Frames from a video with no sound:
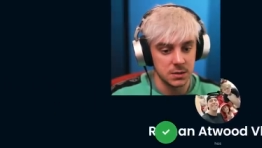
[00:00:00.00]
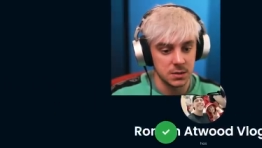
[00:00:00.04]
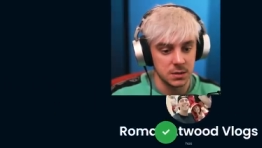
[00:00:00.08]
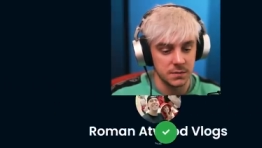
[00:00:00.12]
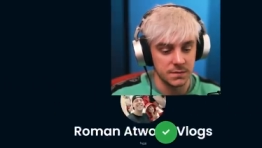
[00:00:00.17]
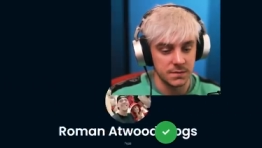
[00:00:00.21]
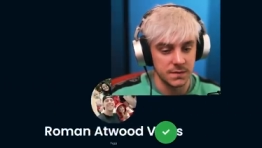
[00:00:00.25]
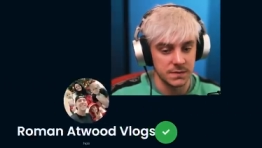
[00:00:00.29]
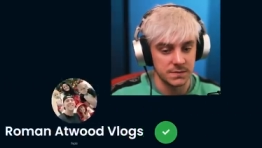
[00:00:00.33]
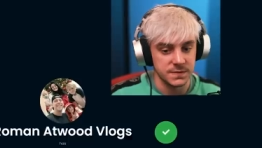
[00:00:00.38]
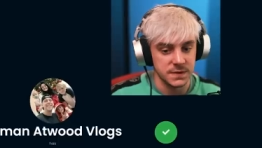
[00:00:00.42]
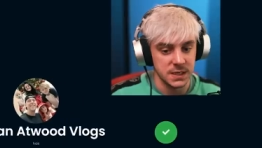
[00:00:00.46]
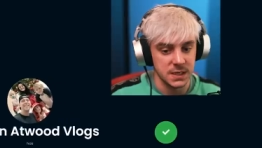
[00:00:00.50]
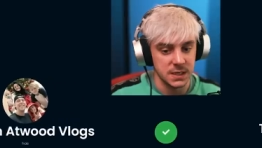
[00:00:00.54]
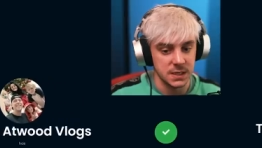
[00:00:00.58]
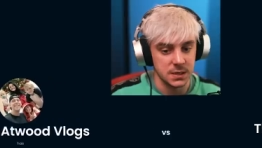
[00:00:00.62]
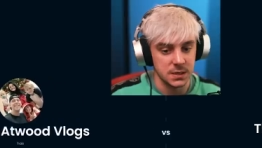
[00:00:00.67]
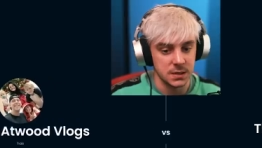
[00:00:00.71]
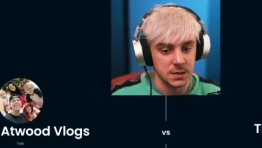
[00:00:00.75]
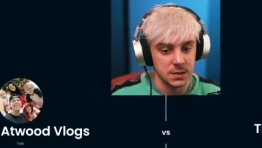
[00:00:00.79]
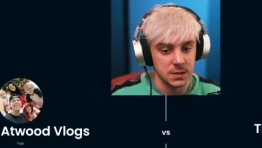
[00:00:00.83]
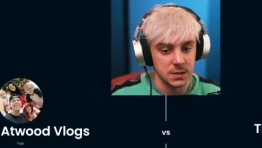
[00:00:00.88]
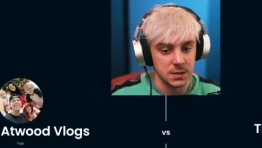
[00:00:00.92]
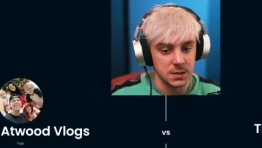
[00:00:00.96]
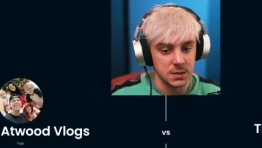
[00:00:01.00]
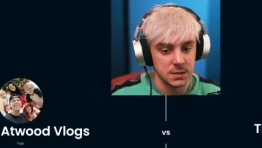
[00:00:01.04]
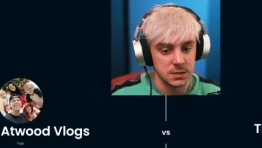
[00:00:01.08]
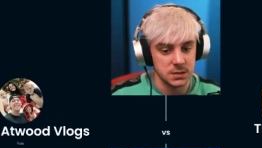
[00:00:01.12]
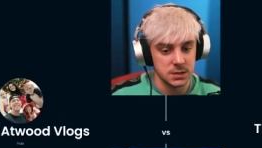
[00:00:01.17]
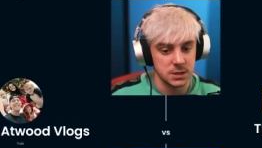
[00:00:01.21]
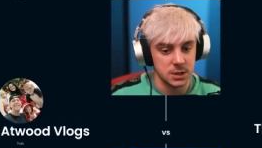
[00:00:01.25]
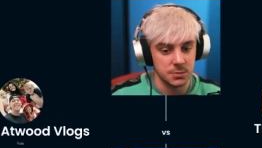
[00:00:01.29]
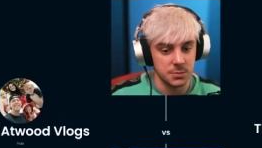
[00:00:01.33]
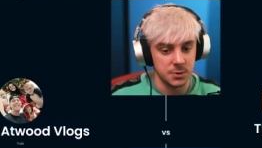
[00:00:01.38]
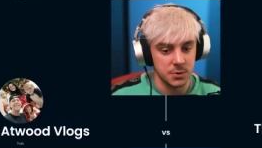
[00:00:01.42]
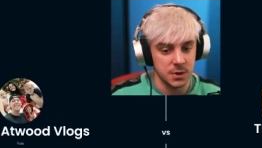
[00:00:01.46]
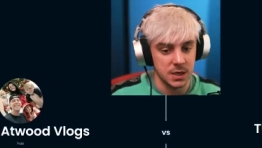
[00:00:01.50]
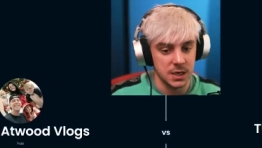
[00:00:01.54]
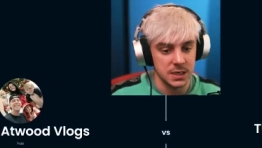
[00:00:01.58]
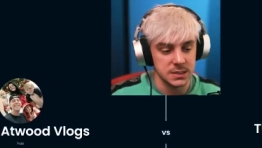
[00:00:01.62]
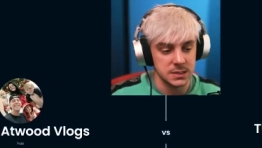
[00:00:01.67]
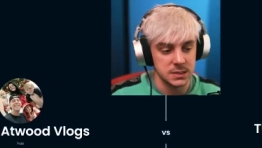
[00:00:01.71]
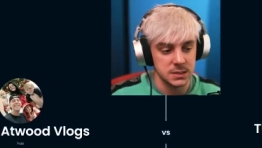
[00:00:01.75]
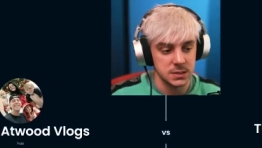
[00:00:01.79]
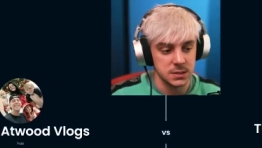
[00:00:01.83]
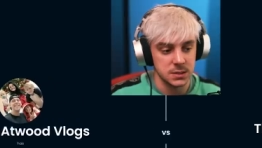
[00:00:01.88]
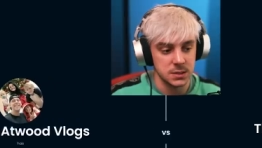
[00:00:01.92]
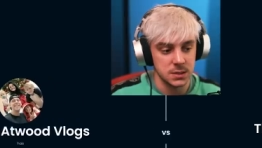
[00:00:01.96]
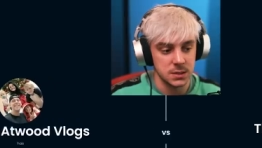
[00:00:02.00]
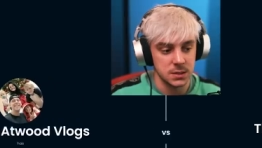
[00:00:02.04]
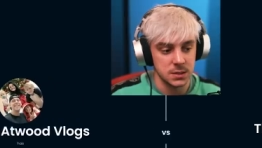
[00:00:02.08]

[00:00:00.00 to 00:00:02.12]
or 15. Slow mo guys.